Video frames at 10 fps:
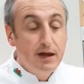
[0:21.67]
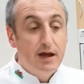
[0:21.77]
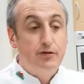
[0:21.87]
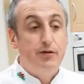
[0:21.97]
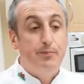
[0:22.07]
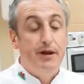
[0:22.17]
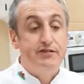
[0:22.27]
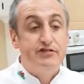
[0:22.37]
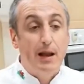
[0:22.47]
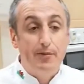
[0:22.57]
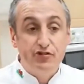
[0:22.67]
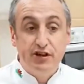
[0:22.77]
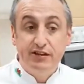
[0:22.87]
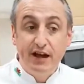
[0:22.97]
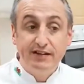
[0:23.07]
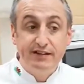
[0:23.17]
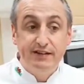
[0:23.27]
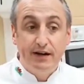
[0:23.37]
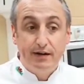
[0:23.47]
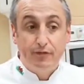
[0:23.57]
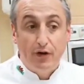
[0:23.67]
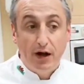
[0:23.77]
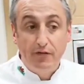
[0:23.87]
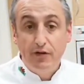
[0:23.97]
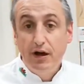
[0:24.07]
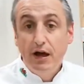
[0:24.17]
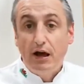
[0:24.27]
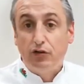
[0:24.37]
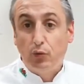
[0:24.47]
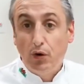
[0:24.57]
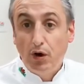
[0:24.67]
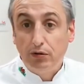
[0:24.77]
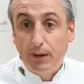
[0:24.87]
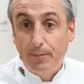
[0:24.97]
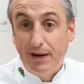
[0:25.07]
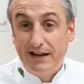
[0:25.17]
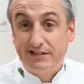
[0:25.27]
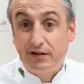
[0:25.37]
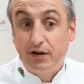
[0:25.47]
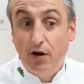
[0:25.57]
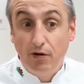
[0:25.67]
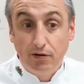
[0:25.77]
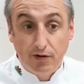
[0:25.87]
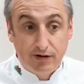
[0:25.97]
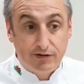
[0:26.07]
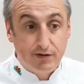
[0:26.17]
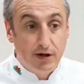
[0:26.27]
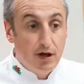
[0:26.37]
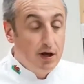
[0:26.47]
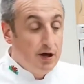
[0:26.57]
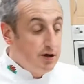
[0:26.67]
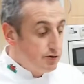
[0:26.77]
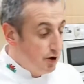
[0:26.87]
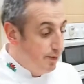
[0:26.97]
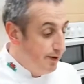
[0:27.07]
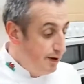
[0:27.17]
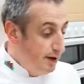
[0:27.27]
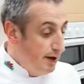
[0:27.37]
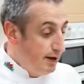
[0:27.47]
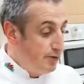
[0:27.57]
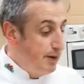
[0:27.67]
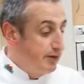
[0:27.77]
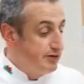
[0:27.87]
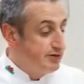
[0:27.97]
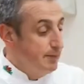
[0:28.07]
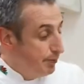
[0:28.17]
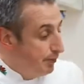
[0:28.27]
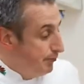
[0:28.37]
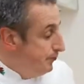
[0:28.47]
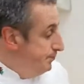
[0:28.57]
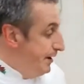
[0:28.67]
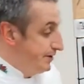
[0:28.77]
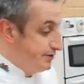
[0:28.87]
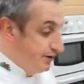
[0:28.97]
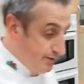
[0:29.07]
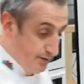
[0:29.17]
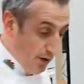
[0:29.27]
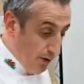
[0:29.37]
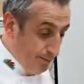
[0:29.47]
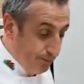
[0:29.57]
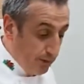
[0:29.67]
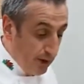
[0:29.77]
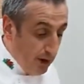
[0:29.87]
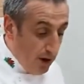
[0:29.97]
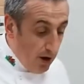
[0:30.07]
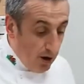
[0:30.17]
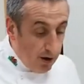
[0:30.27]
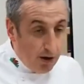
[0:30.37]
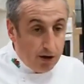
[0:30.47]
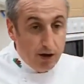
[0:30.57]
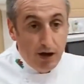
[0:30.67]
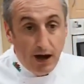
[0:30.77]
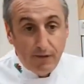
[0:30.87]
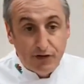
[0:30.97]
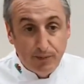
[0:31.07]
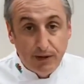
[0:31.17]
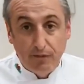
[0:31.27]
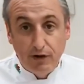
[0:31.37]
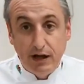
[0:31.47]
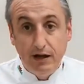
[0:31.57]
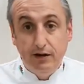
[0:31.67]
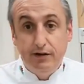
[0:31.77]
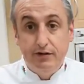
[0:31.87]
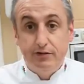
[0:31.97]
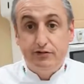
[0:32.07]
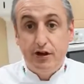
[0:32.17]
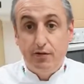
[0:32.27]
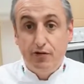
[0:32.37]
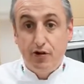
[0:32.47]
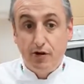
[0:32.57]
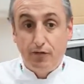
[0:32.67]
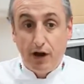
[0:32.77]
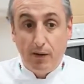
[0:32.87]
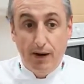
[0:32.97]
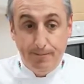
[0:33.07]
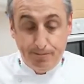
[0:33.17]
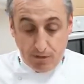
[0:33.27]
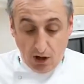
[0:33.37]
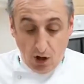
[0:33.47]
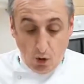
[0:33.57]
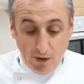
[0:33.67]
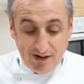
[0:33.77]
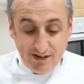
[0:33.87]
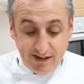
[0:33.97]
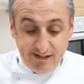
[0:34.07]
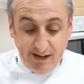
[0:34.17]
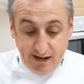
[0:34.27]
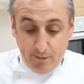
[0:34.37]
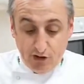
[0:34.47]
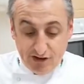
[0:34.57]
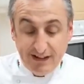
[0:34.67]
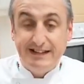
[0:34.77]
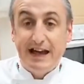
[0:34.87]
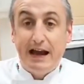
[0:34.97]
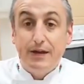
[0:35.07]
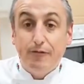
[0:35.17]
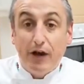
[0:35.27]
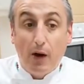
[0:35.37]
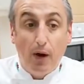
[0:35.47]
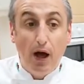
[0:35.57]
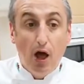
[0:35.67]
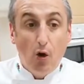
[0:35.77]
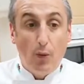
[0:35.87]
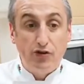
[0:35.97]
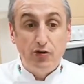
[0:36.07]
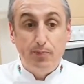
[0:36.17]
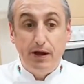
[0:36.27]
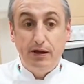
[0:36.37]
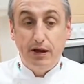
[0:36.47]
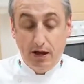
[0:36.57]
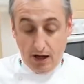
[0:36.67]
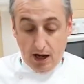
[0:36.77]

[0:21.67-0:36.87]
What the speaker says: It's been established in 1995 at the World Pasta Congress. So let's make the simple pasta dough. Here I have some lovely 00 flour, which is an Italian flour which has been